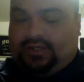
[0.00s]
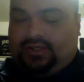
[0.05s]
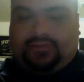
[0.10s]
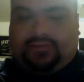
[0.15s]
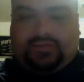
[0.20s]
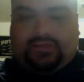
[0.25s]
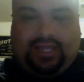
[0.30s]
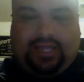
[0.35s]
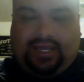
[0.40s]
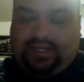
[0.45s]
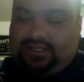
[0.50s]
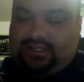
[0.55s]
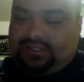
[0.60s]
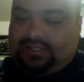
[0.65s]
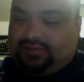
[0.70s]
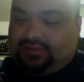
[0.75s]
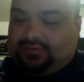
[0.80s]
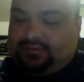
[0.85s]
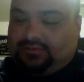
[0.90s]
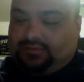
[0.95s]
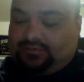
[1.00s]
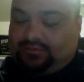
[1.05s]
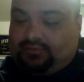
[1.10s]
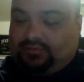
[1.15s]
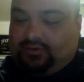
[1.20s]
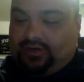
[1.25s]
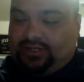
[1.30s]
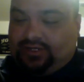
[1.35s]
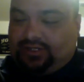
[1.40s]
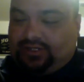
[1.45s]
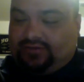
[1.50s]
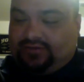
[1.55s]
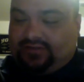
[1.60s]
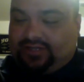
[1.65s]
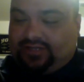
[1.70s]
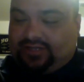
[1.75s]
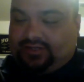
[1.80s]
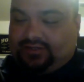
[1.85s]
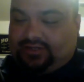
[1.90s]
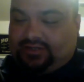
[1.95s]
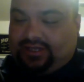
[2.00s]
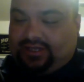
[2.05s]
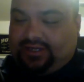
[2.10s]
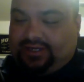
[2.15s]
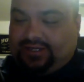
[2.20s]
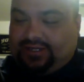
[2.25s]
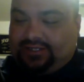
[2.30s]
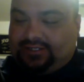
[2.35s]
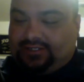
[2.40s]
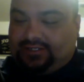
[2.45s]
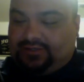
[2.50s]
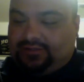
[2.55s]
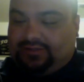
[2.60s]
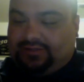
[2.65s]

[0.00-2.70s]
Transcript: Yeah, that's a pretty tough schedule heading into